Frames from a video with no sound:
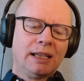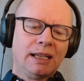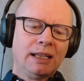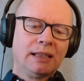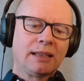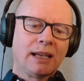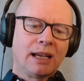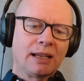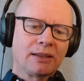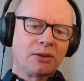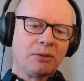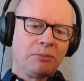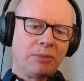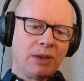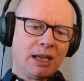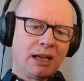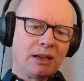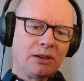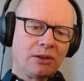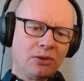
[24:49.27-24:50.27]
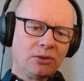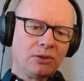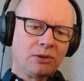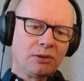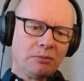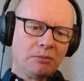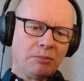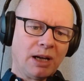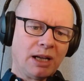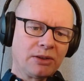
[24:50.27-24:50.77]
It has to be a
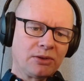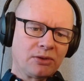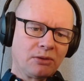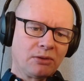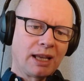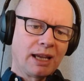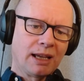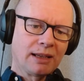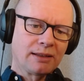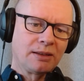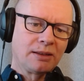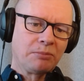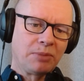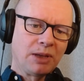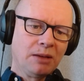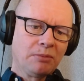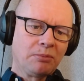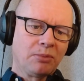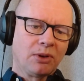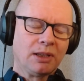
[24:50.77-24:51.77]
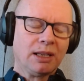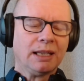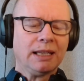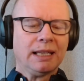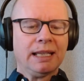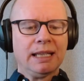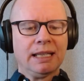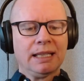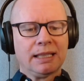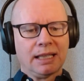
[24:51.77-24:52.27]
good bunch of casting people
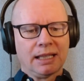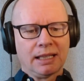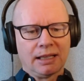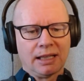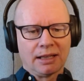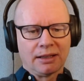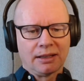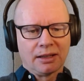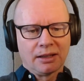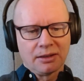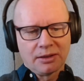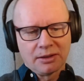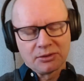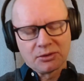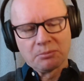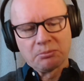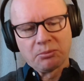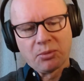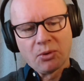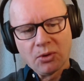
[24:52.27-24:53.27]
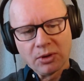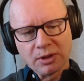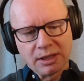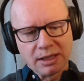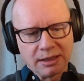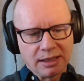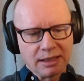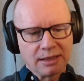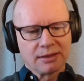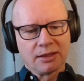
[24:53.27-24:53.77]
leading and
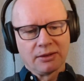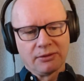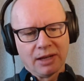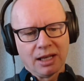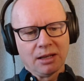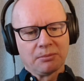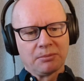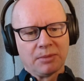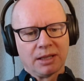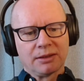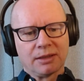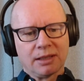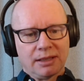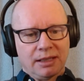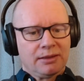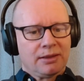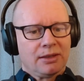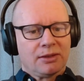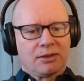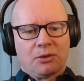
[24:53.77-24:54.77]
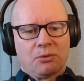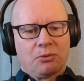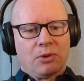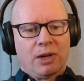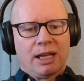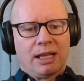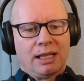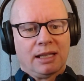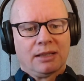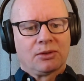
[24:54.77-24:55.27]
supporting this development. And this is the
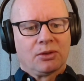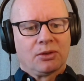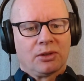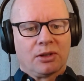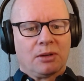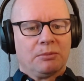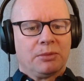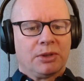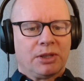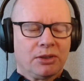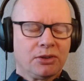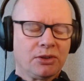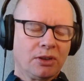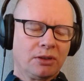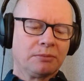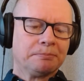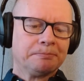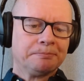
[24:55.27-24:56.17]
way into the competition.